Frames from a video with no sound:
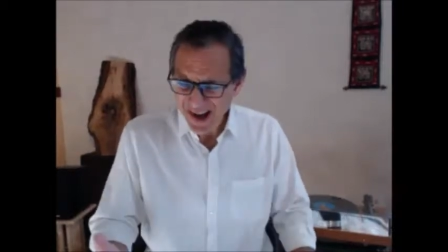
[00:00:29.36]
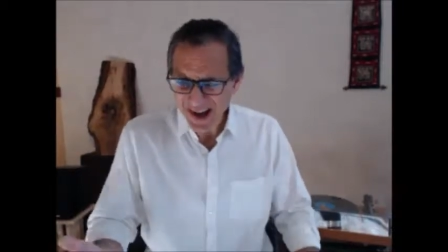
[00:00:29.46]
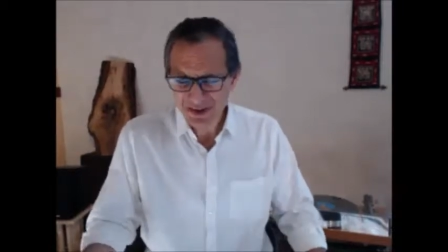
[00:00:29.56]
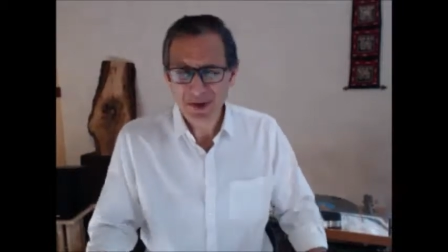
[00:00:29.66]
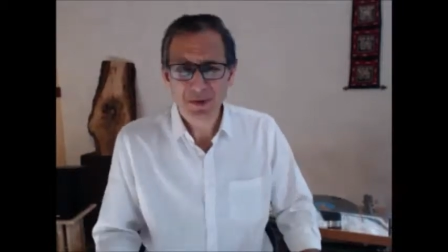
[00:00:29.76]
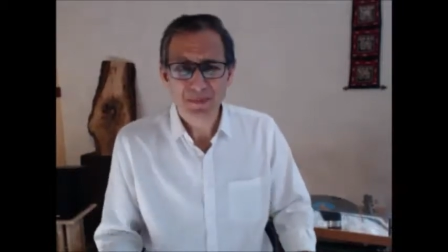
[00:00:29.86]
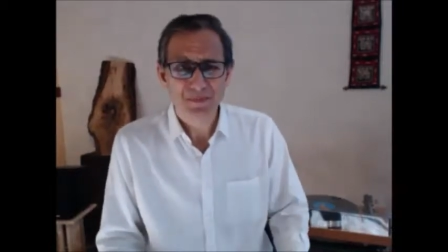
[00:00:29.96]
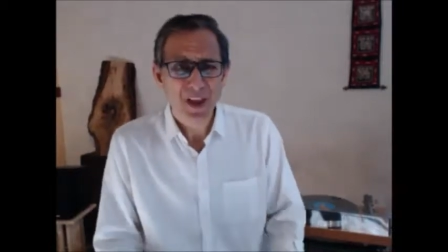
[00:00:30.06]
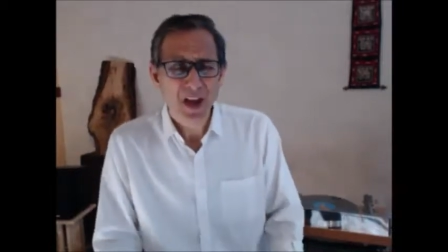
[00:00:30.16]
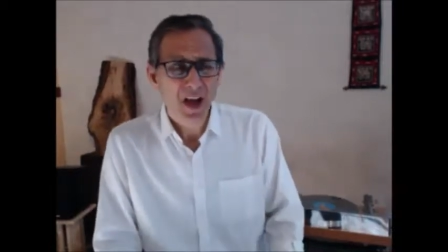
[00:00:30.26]
I don't know.
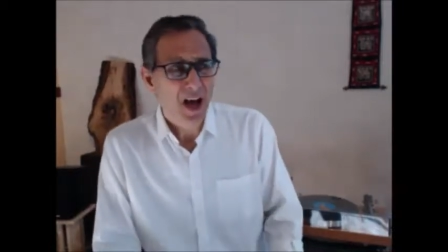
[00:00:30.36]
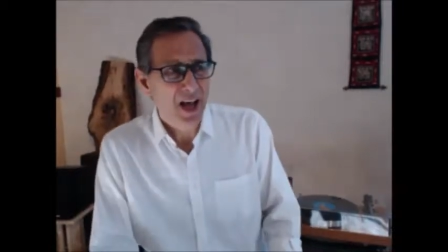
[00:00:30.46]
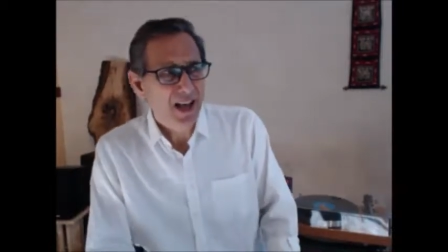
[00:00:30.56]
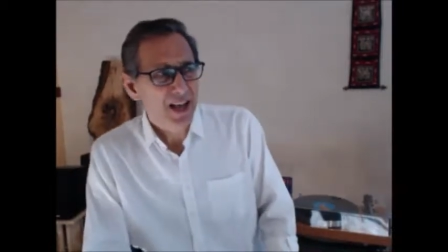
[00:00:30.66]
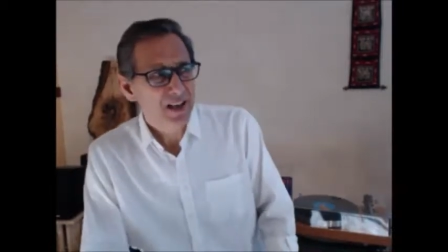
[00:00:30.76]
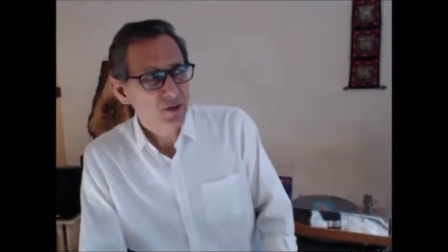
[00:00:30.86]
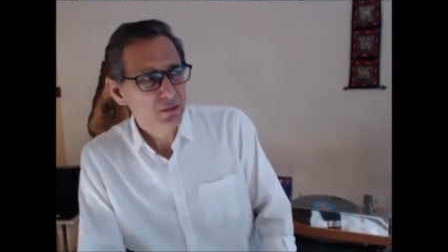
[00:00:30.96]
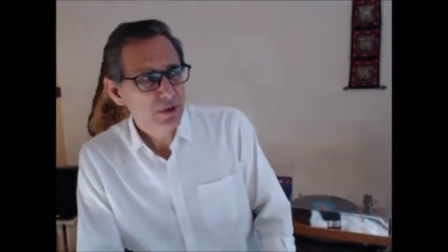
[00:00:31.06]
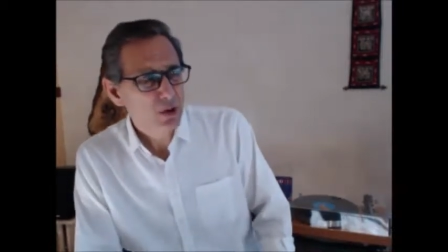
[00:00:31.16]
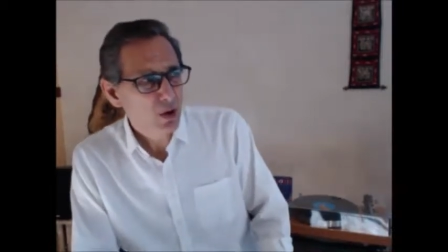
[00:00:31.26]
I, if you
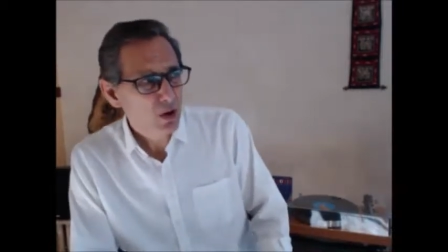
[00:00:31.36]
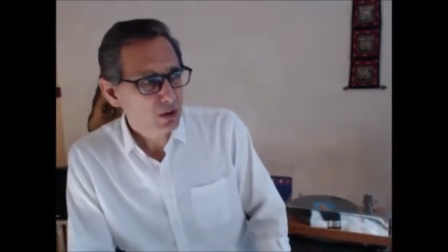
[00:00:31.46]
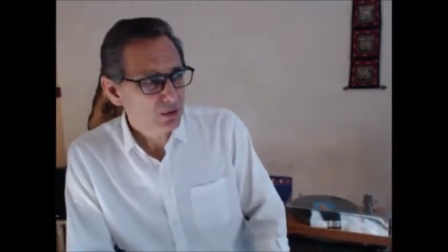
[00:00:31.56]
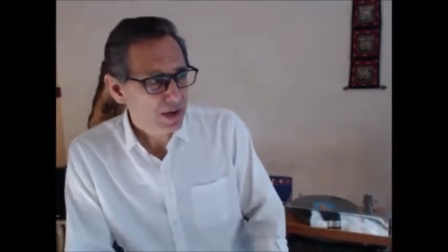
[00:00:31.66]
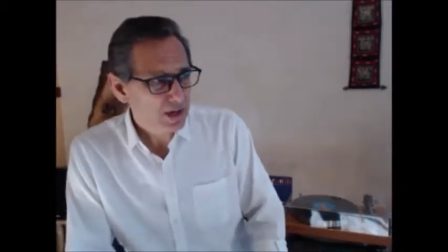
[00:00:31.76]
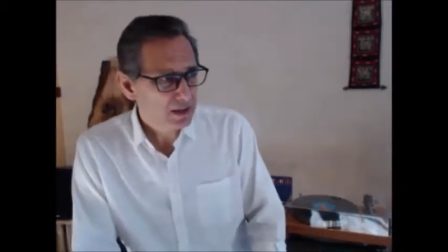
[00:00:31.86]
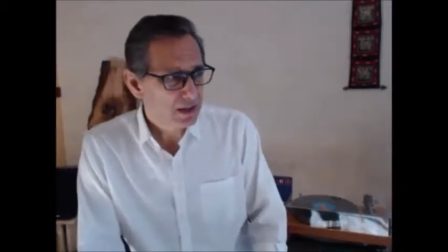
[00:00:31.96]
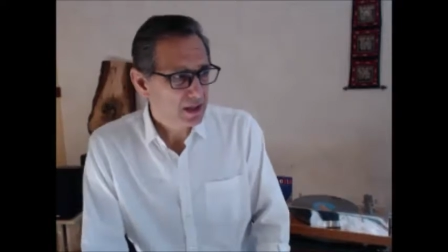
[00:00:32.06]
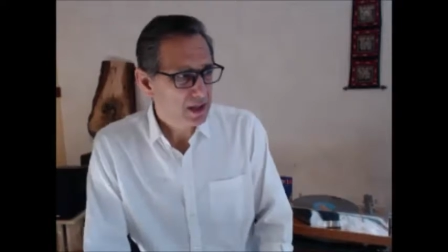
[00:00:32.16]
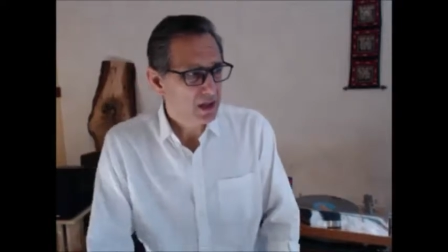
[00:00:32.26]
recall
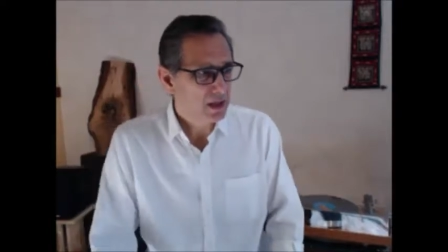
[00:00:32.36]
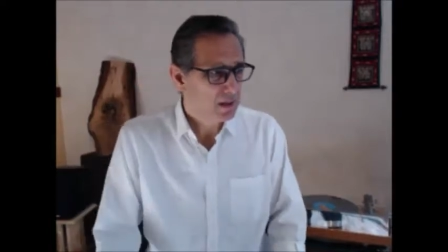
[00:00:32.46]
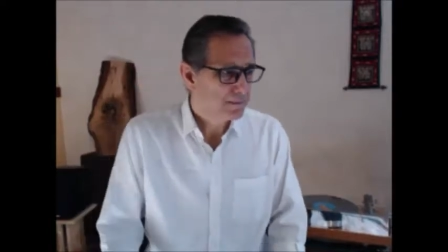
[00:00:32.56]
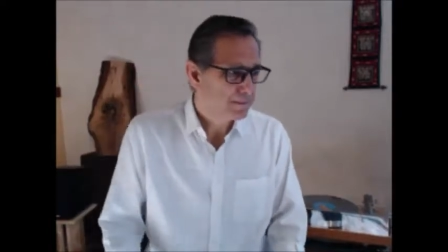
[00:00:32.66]
correctly, uh,